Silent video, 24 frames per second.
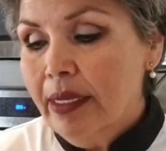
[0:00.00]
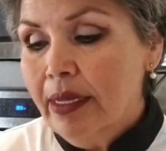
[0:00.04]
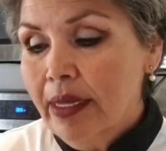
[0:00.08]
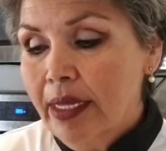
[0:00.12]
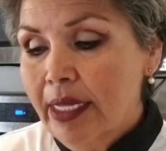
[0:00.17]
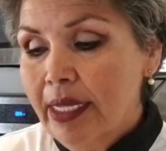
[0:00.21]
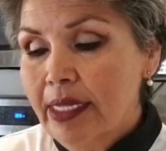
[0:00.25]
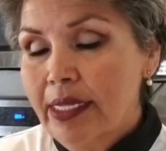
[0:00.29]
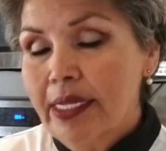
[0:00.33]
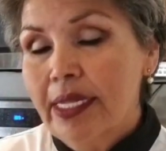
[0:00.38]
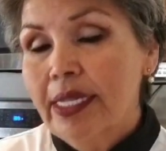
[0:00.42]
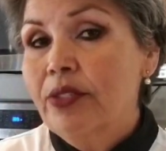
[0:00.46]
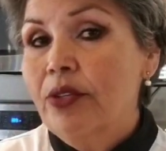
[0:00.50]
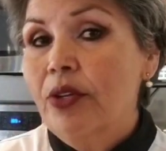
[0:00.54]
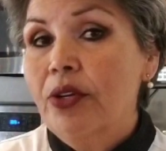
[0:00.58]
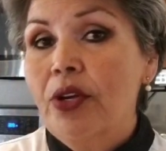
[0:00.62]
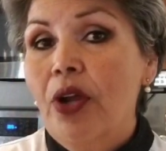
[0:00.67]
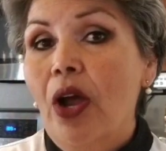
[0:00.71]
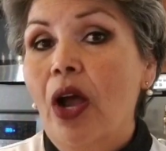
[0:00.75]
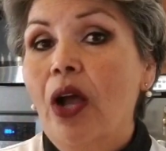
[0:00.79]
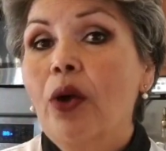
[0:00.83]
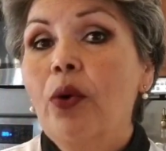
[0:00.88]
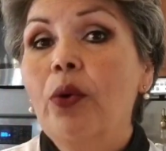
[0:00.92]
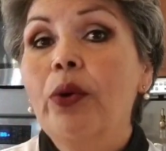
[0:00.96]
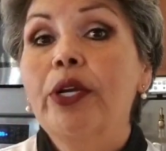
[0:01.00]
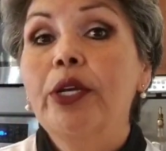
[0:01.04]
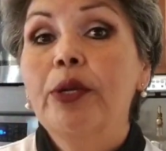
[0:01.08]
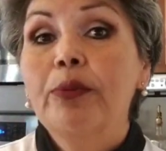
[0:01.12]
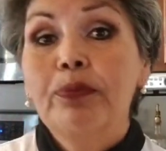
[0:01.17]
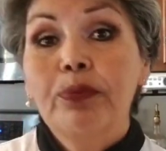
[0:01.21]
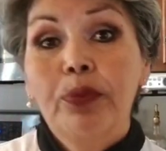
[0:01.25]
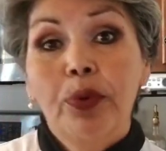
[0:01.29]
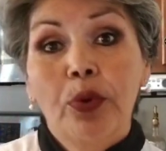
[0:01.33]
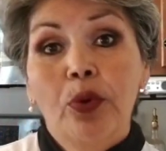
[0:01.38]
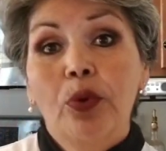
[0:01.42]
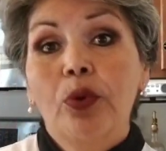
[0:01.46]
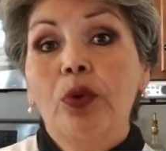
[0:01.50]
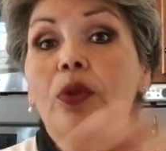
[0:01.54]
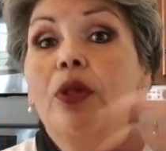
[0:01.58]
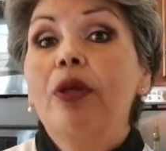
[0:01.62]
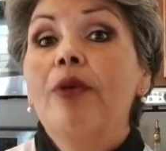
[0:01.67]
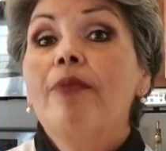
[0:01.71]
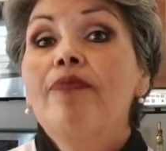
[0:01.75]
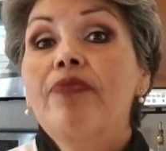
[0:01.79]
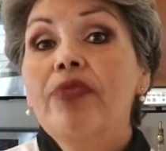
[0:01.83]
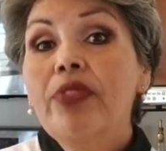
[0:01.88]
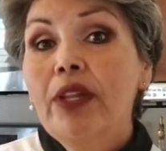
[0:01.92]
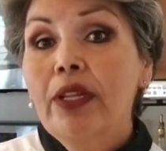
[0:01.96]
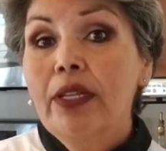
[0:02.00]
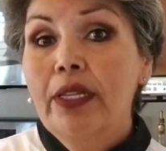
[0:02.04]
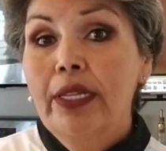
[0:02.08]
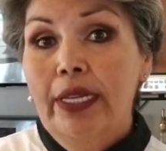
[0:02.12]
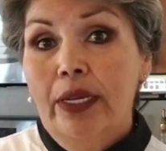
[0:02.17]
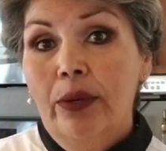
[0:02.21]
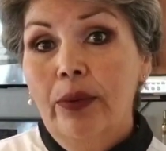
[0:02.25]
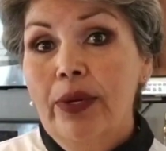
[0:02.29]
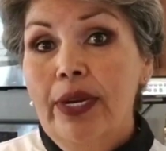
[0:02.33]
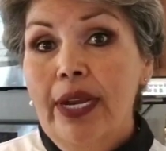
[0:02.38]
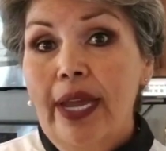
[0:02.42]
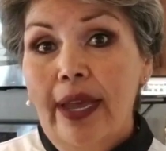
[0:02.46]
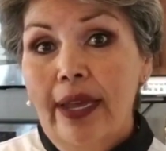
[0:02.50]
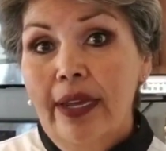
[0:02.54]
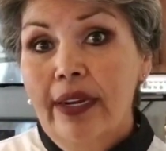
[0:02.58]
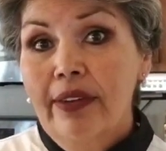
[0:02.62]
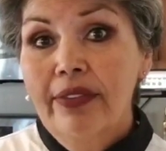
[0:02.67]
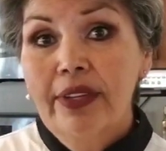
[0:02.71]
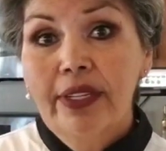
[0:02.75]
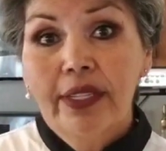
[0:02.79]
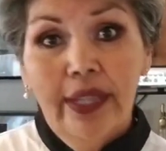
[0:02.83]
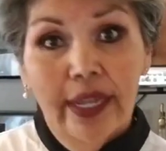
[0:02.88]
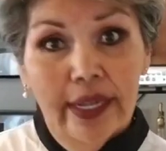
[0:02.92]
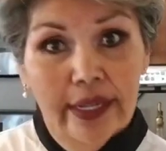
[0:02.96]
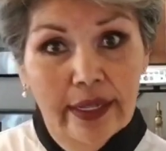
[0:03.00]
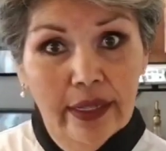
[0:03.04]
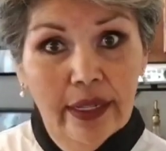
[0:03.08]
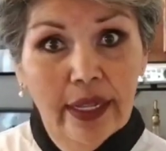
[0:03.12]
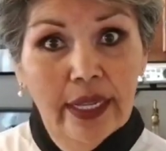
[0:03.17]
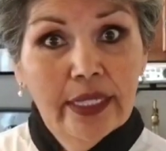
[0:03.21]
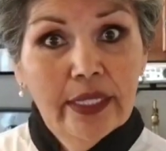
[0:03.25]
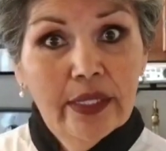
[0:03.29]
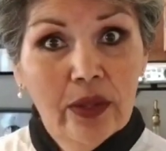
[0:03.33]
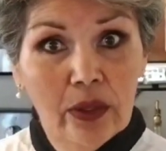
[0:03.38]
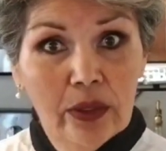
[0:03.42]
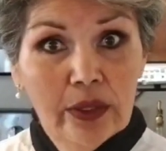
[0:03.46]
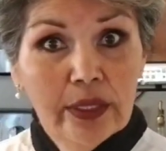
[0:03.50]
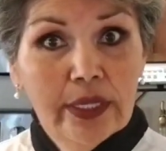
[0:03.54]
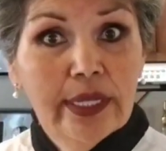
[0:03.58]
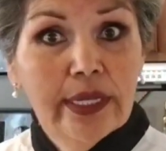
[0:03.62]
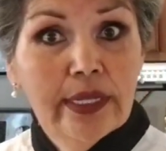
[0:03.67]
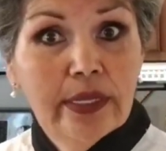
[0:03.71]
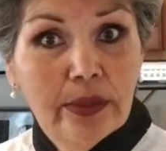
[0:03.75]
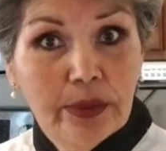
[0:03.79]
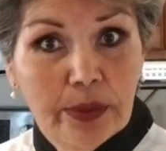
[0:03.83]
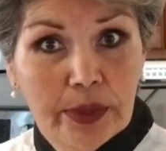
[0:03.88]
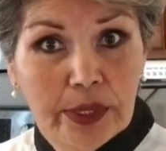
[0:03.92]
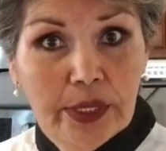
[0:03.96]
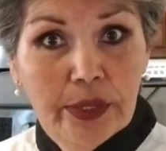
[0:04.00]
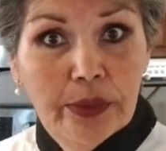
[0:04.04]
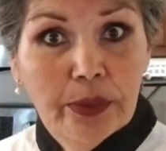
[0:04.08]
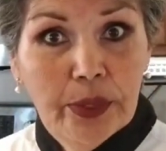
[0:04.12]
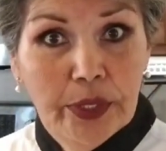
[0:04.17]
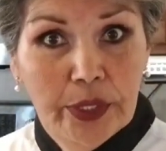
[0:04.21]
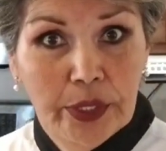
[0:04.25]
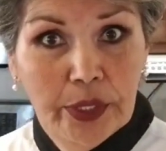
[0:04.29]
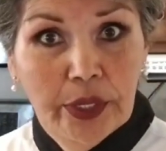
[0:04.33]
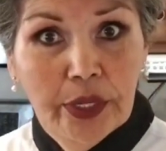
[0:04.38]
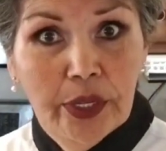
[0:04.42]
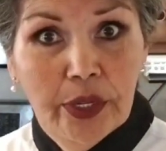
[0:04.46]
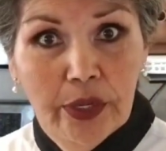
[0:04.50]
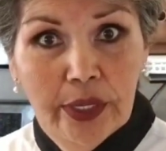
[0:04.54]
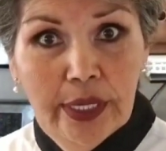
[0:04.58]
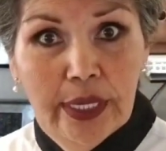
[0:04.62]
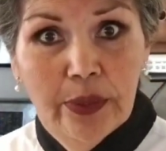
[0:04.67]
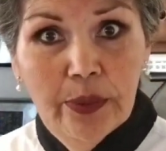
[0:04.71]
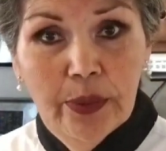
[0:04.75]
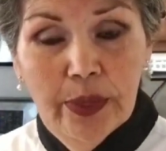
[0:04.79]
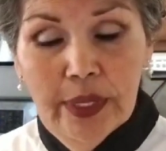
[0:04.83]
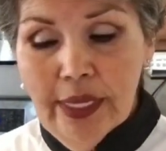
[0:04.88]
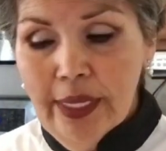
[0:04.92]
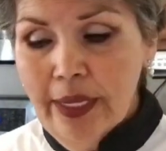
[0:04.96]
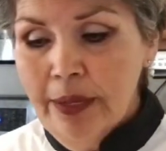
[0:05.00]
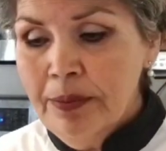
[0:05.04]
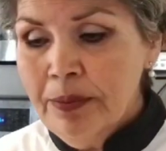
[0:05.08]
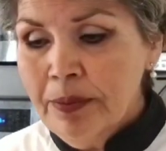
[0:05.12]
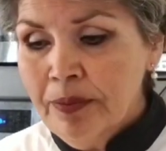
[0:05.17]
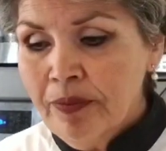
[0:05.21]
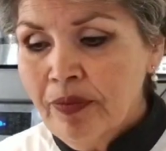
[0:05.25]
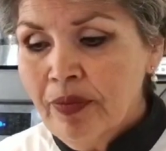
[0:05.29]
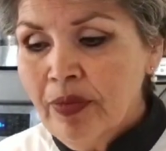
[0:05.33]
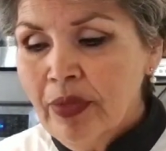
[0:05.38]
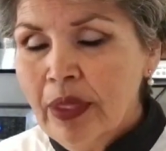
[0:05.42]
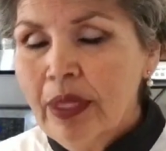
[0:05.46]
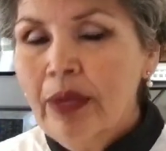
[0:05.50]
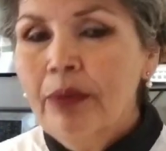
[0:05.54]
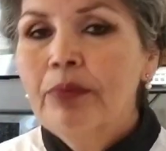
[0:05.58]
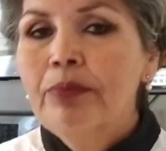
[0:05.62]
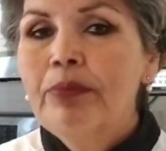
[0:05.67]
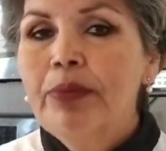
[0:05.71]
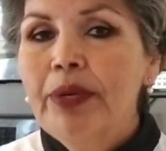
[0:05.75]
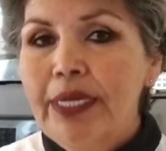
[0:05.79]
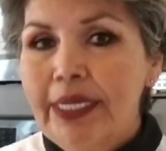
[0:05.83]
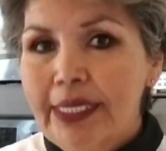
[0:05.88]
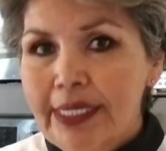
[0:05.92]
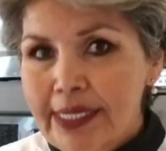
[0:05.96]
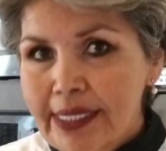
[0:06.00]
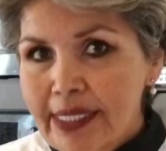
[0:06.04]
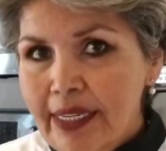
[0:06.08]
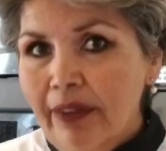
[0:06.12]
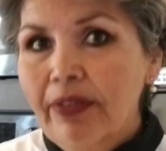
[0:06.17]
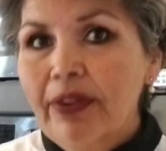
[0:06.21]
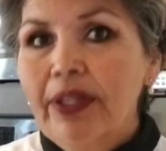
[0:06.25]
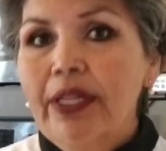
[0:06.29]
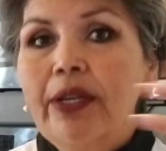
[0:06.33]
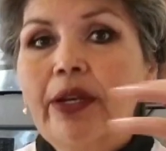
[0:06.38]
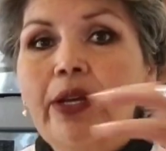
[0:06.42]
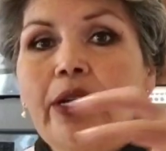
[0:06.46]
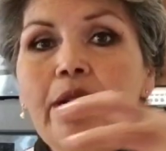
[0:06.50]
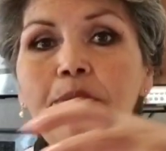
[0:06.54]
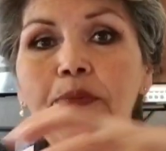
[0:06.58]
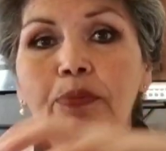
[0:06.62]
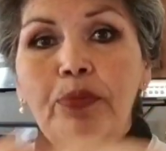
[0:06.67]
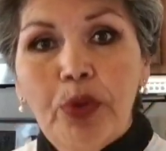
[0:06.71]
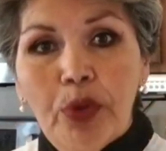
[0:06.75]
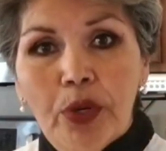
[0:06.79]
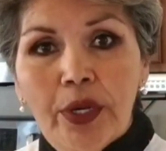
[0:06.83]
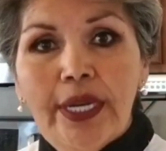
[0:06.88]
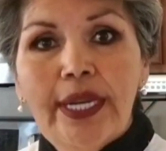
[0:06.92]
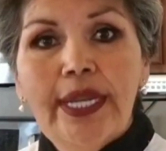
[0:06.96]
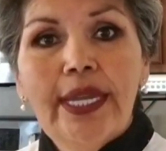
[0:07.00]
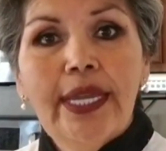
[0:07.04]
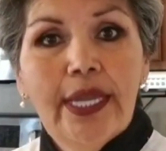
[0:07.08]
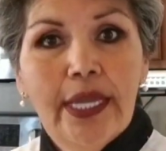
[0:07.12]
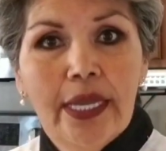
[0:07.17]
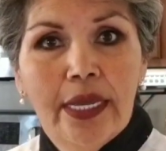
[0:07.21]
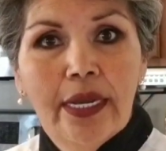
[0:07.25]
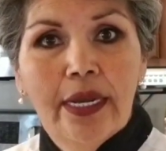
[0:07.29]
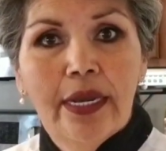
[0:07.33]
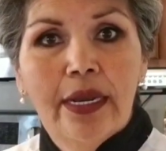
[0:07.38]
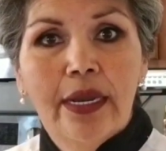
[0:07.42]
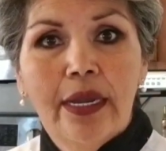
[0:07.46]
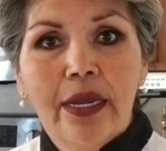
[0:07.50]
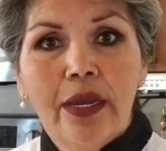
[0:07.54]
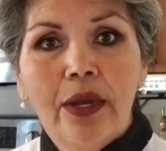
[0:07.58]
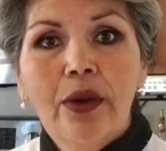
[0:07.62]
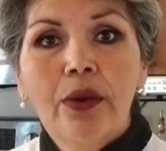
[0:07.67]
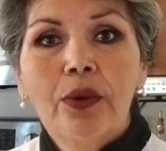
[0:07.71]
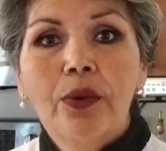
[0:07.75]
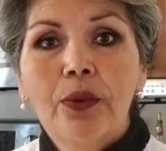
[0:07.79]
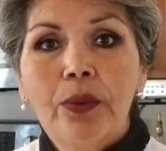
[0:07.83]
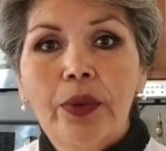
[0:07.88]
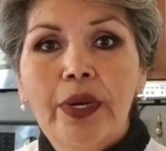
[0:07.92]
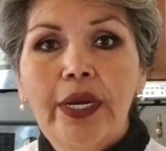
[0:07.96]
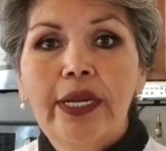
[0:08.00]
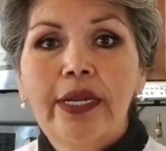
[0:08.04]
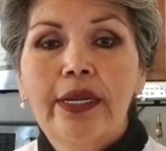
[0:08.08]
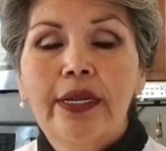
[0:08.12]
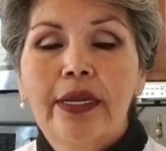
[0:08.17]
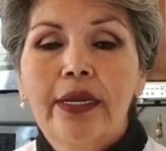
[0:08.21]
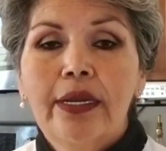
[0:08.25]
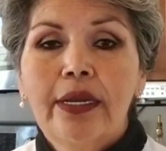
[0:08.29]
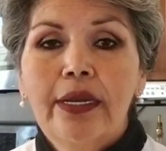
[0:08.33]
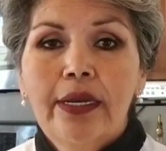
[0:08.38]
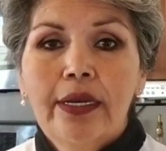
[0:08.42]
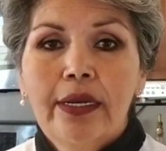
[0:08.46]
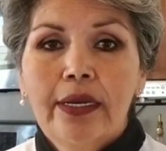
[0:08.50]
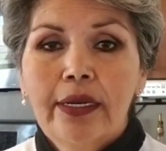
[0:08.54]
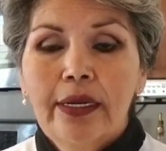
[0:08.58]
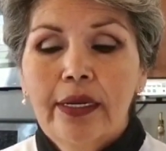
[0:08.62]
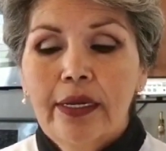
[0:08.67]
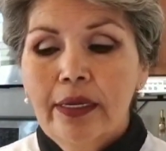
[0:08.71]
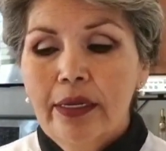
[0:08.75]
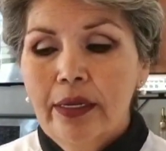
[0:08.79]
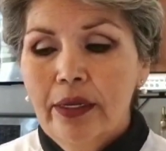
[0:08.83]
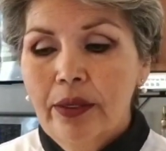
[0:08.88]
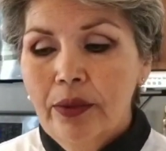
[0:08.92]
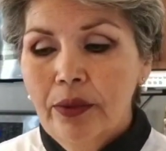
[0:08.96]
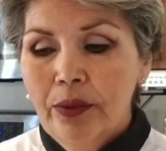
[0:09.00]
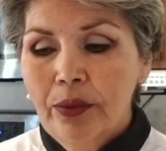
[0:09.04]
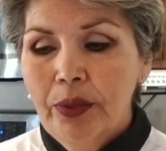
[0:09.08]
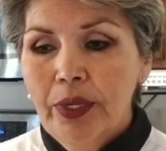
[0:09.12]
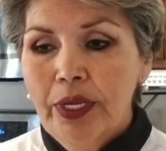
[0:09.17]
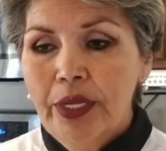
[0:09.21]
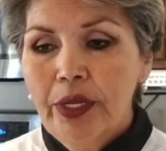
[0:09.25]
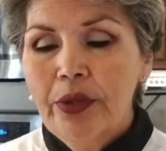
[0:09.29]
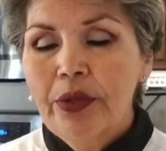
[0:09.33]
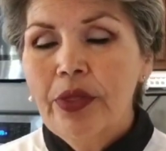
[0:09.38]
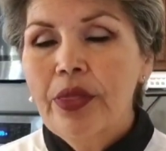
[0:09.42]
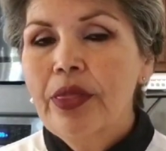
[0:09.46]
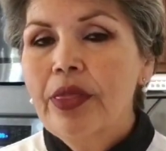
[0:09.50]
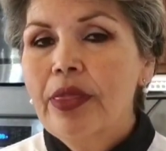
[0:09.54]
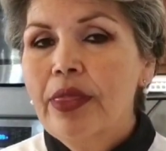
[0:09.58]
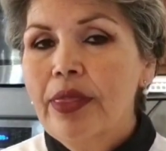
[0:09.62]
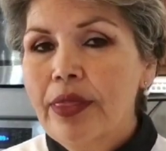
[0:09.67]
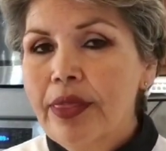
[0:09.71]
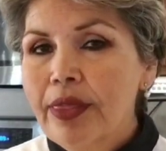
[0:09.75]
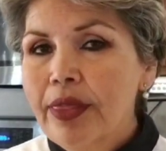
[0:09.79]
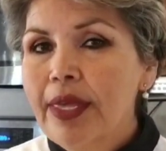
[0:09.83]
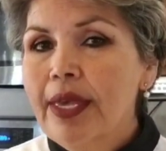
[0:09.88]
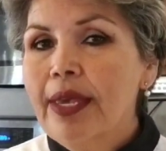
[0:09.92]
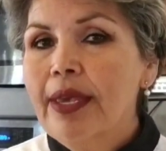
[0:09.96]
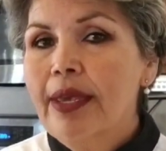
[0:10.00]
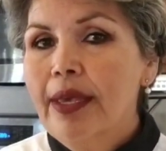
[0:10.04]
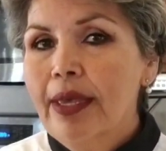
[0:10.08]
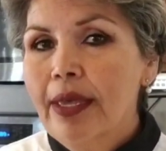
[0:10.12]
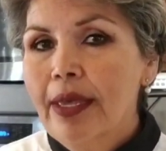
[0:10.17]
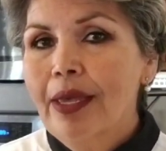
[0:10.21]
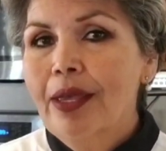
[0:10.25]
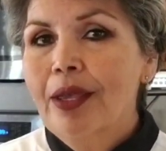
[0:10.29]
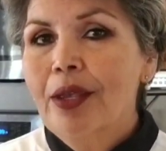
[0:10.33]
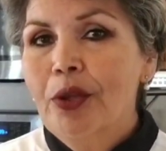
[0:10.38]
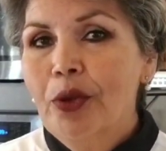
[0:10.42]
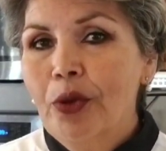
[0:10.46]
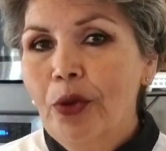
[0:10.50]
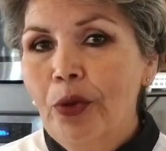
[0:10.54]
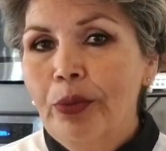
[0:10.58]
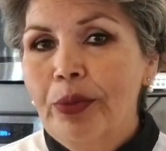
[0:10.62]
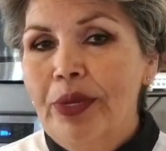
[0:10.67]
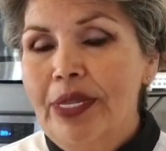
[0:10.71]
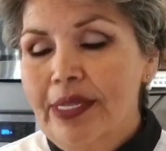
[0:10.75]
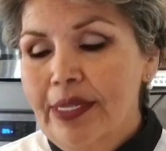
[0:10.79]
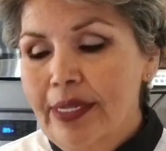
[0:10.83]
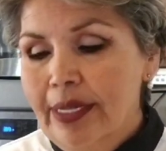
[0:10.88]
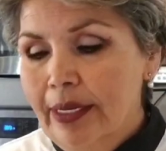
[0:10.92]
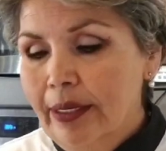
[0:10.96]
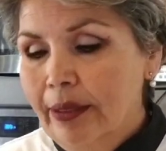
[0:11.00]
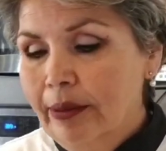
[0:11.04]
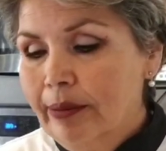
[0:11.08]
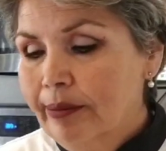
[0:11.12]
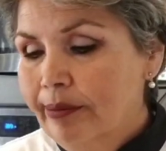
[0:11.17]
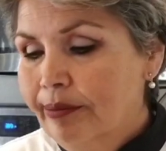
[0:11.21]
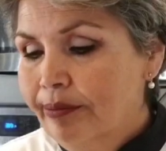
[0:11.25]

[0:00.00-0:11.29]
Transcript: These things are not going to pull the liquid out of it like salt does when you're cooking with it, but it's definitely going to put in what you think you're missing.